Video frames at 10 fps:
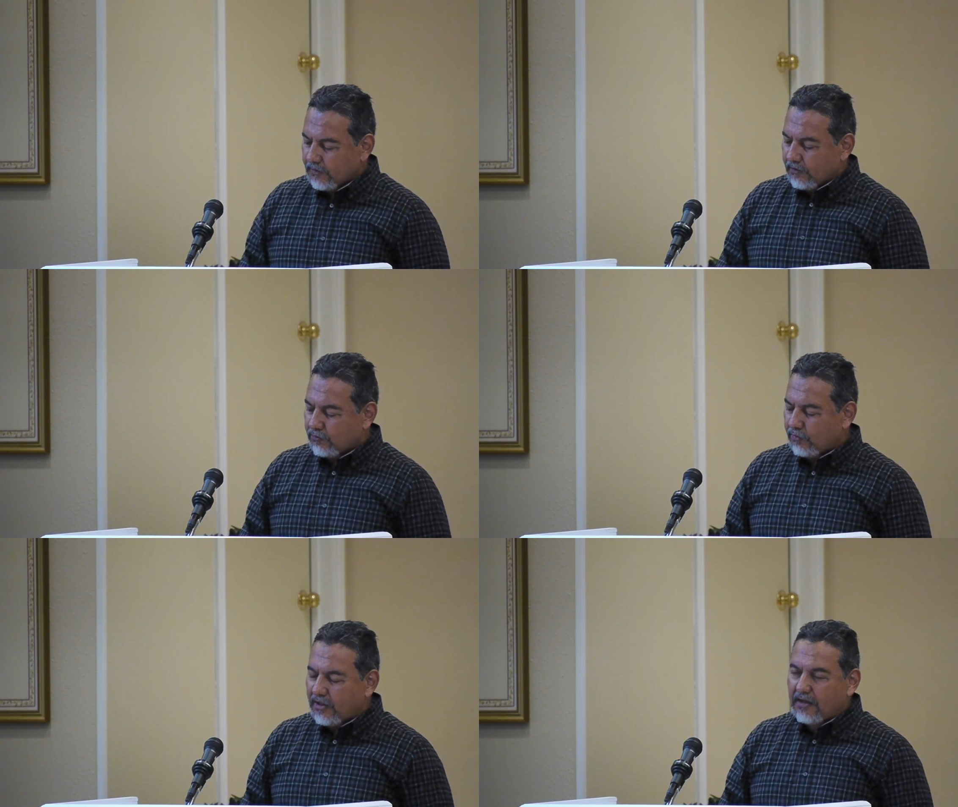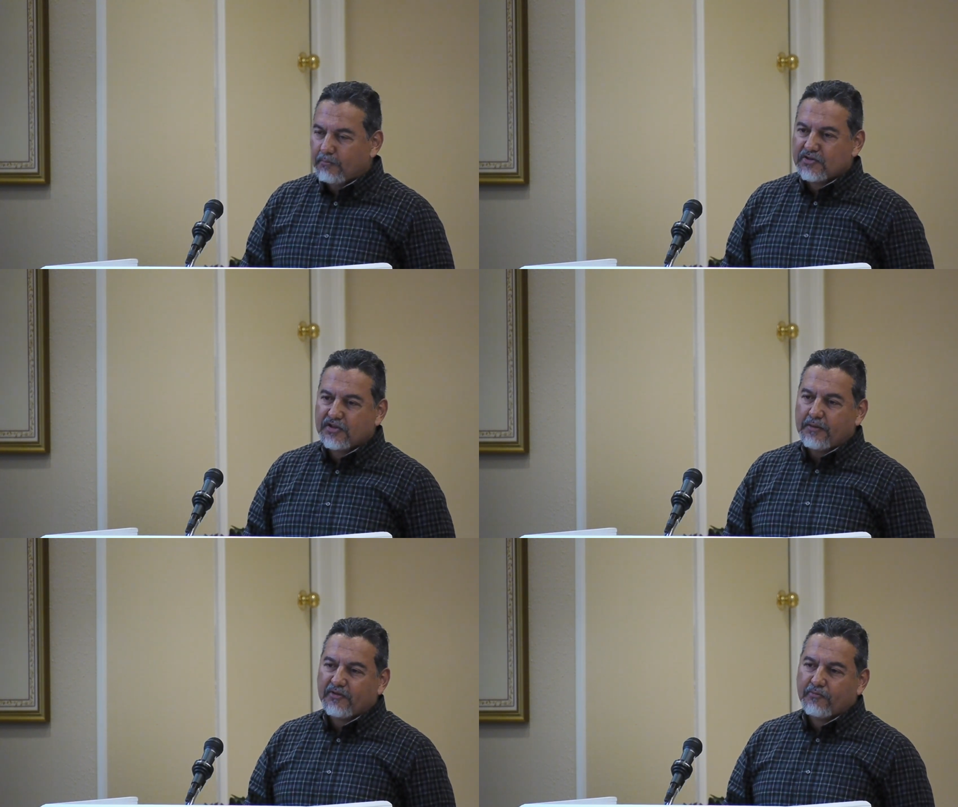So not much
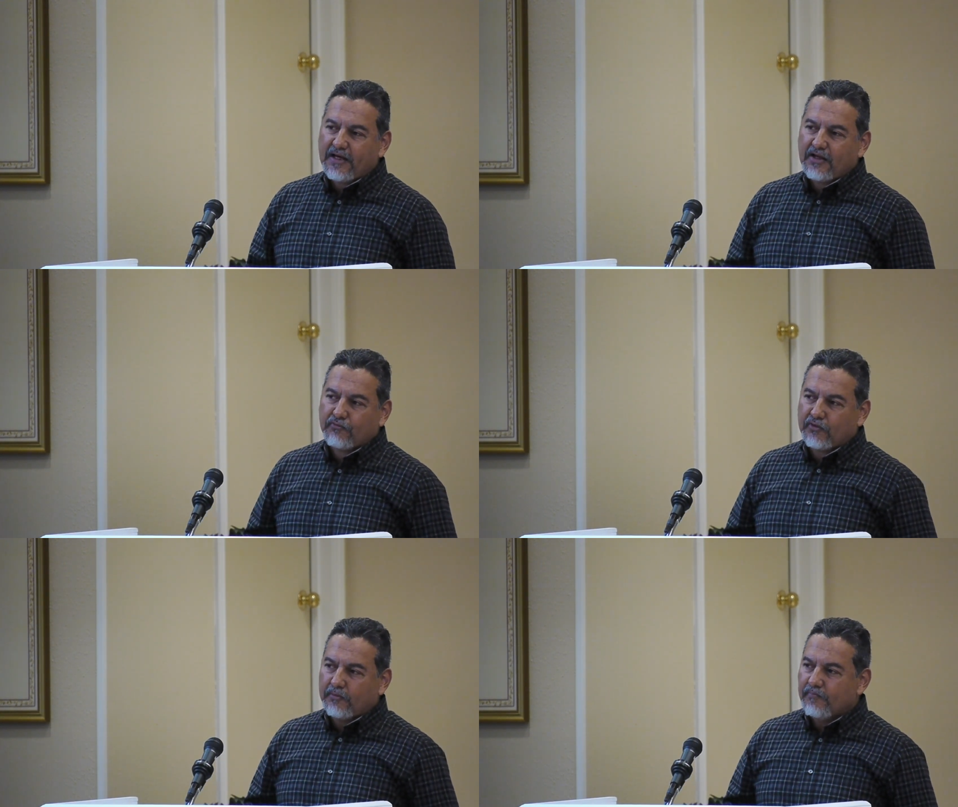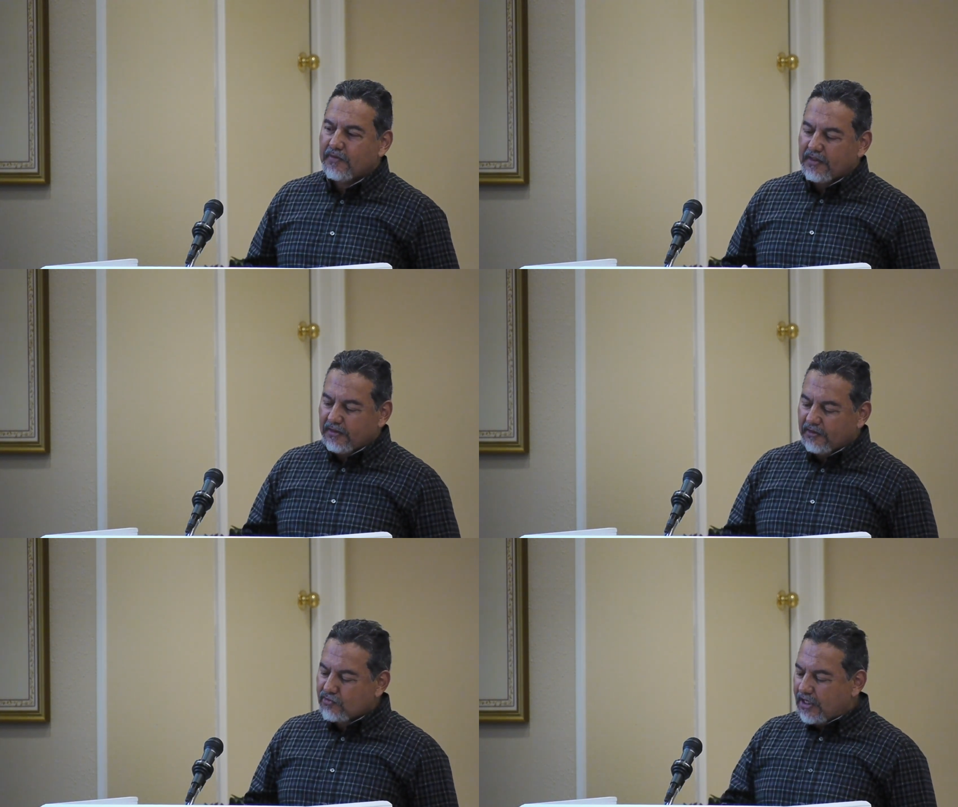time has passed from
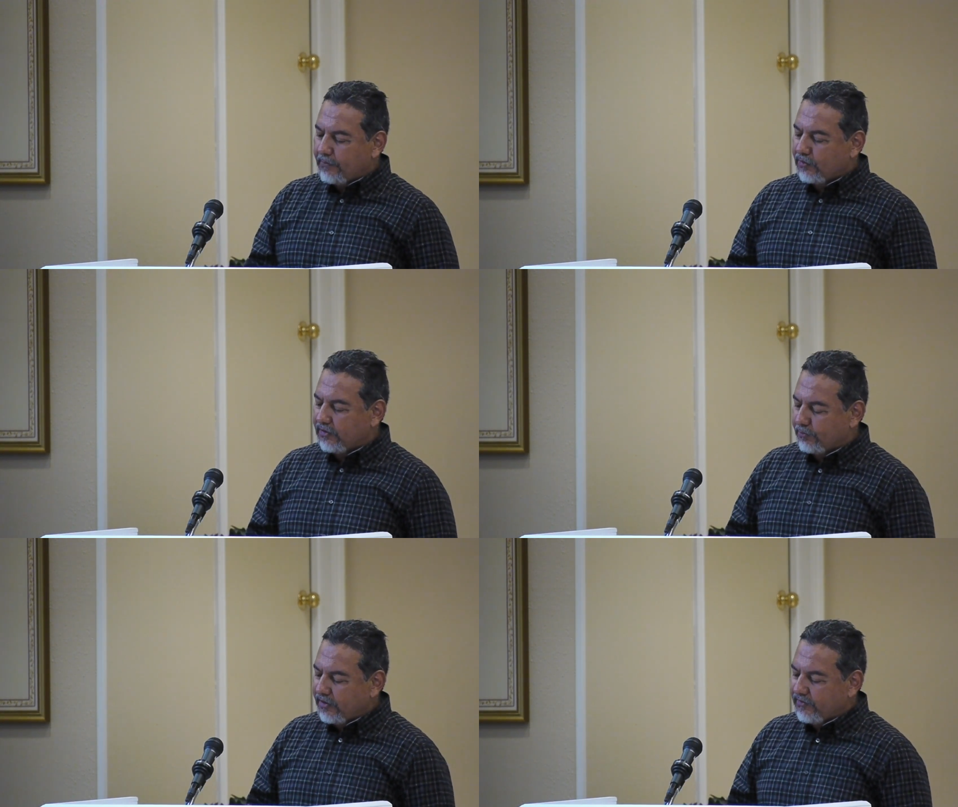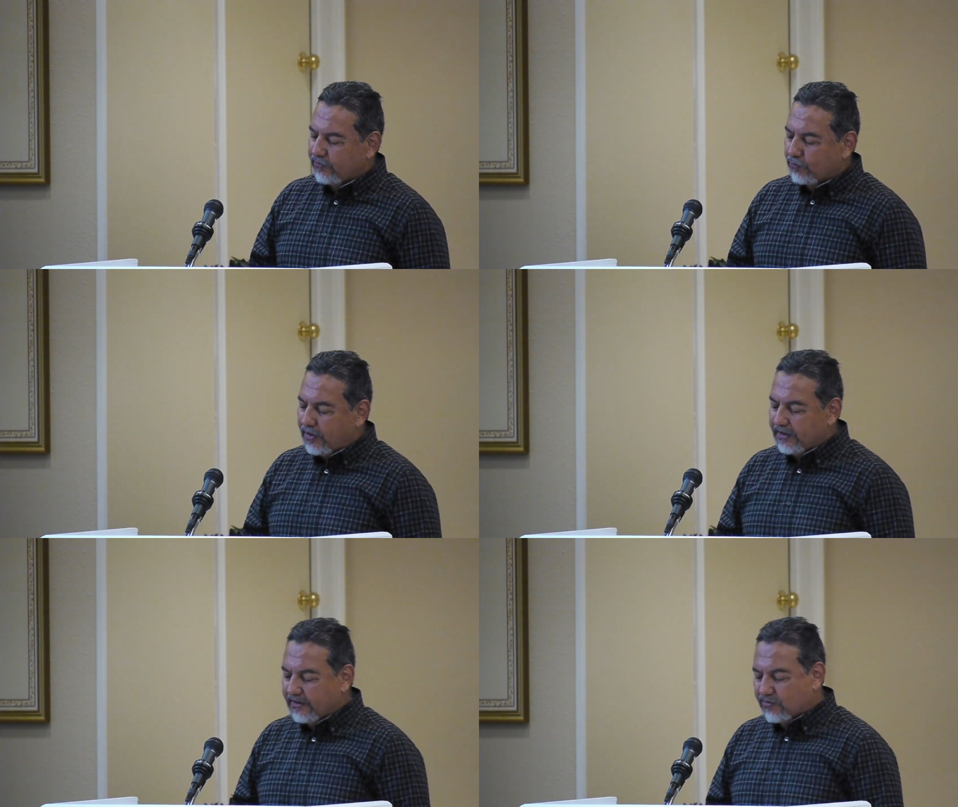this chapter and the previous
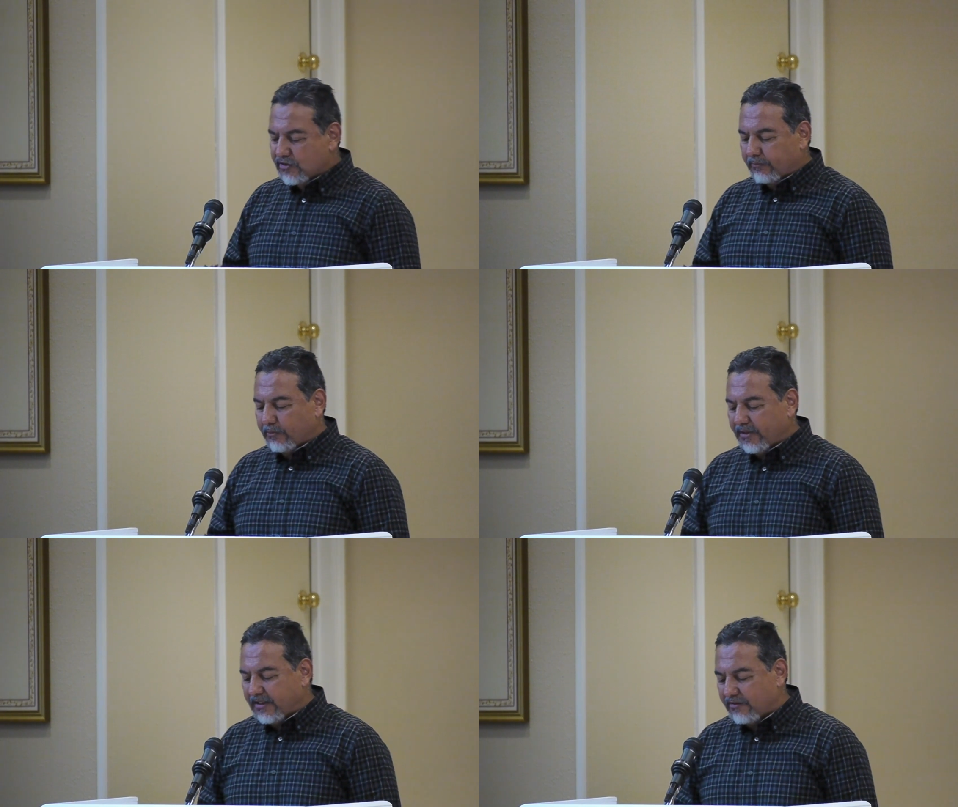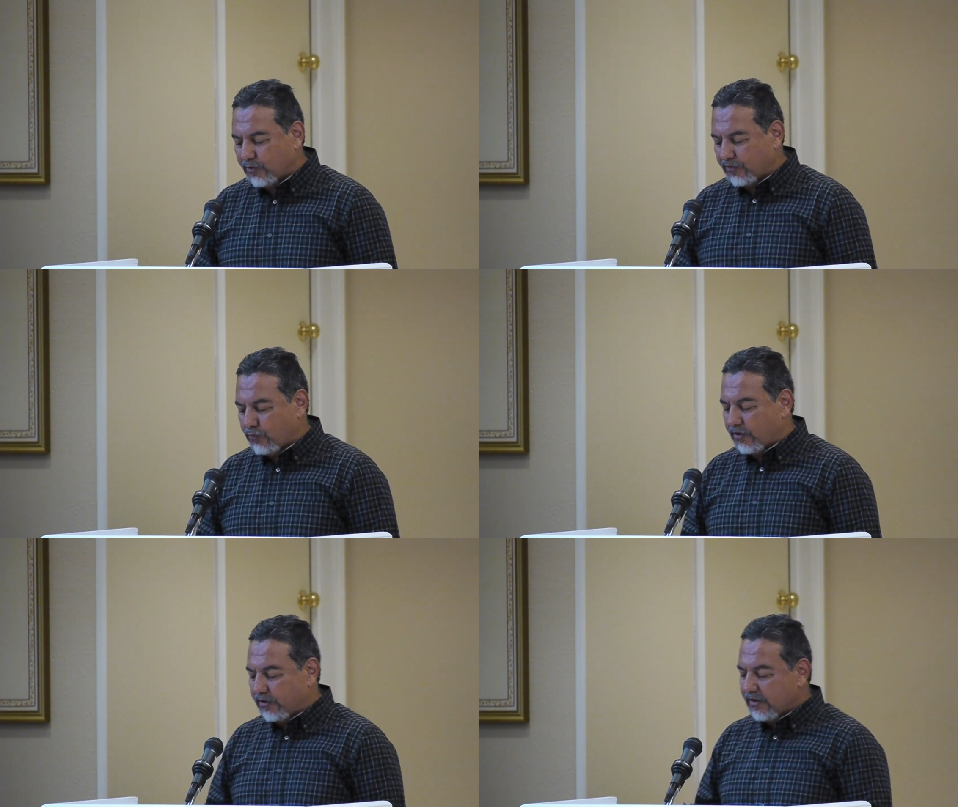one. This chapter begins with the
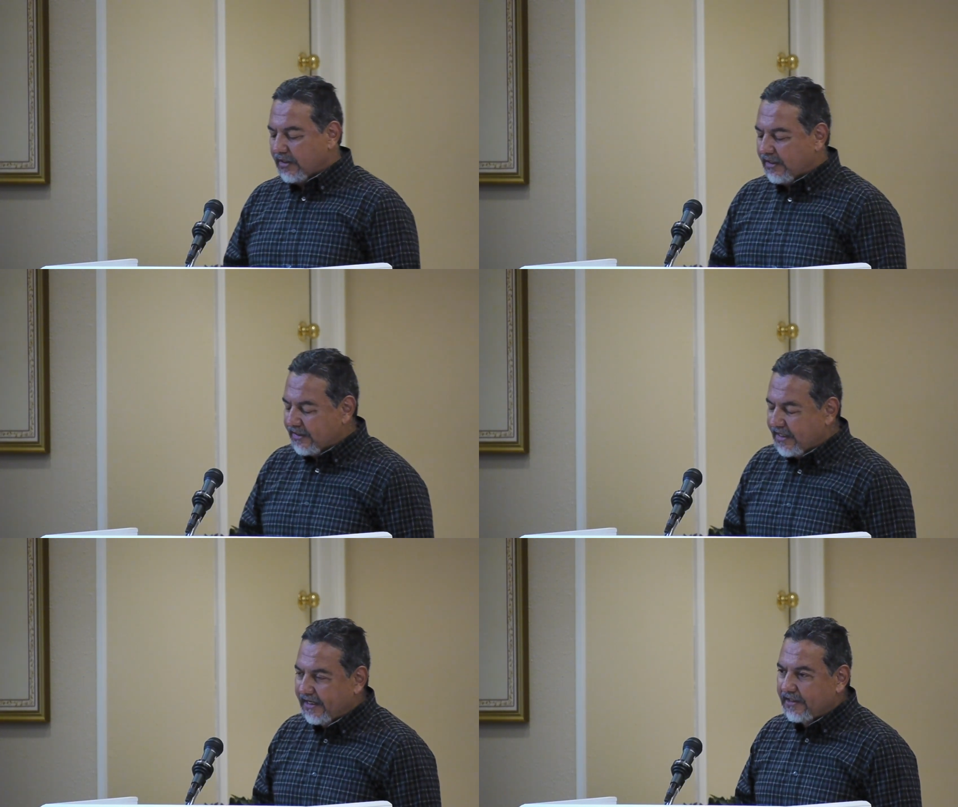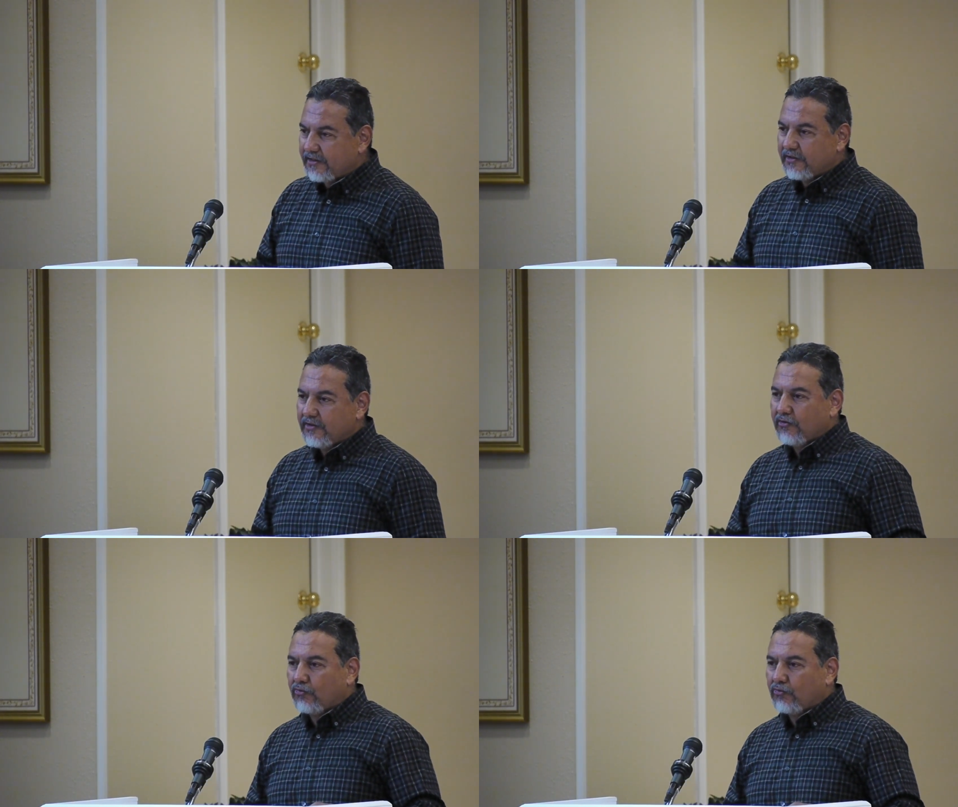word then.